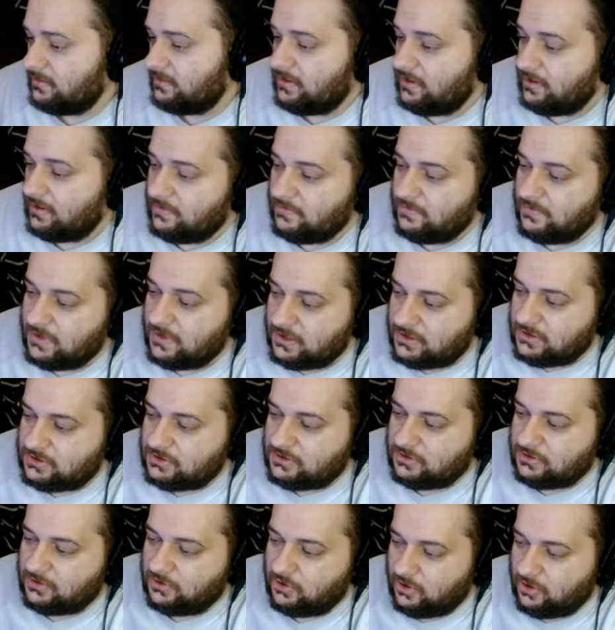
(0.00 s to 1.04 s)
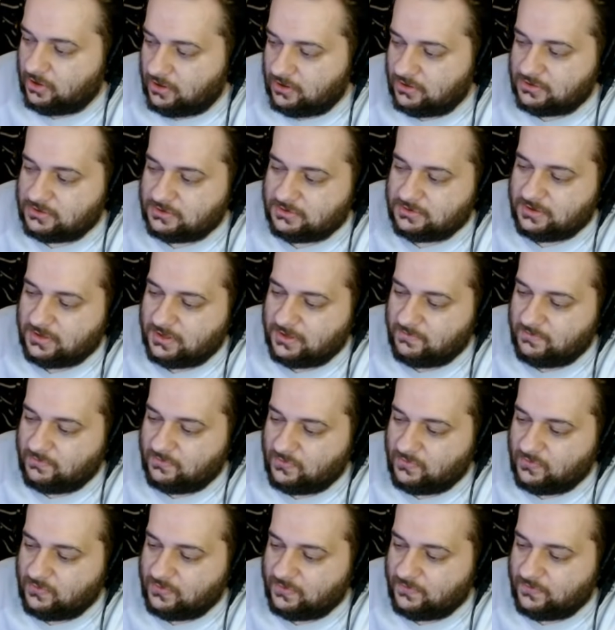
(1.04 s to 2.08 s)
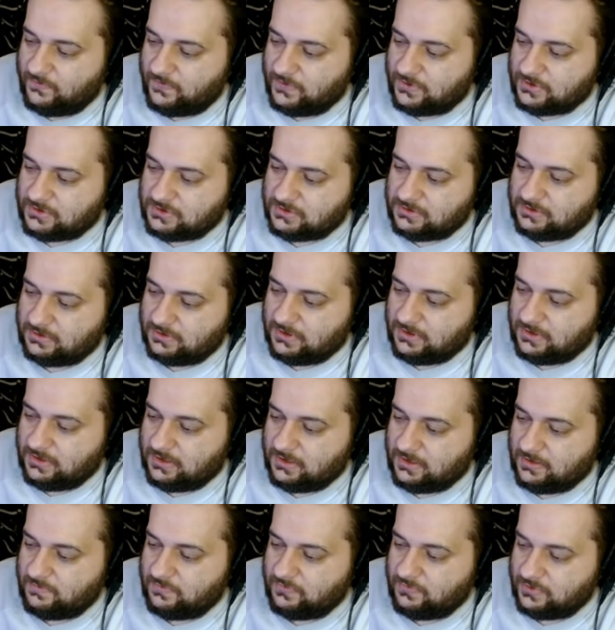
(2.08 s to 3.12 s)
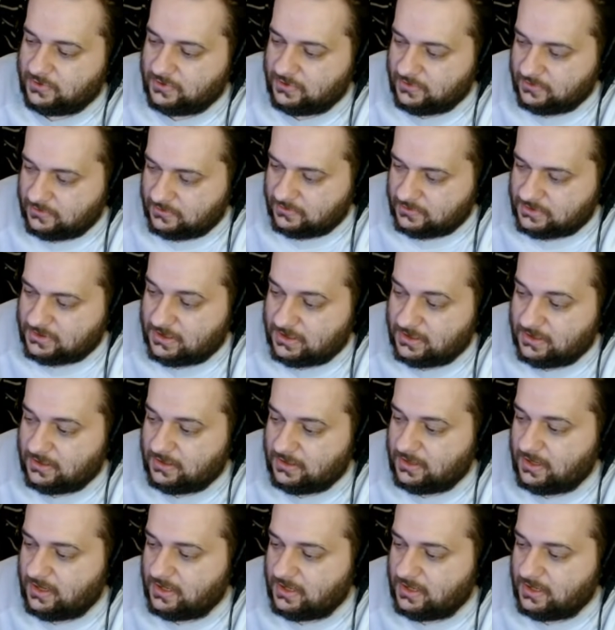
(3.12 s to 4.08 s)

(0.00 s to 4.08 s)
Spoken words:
that are much larger and more efficiently produced than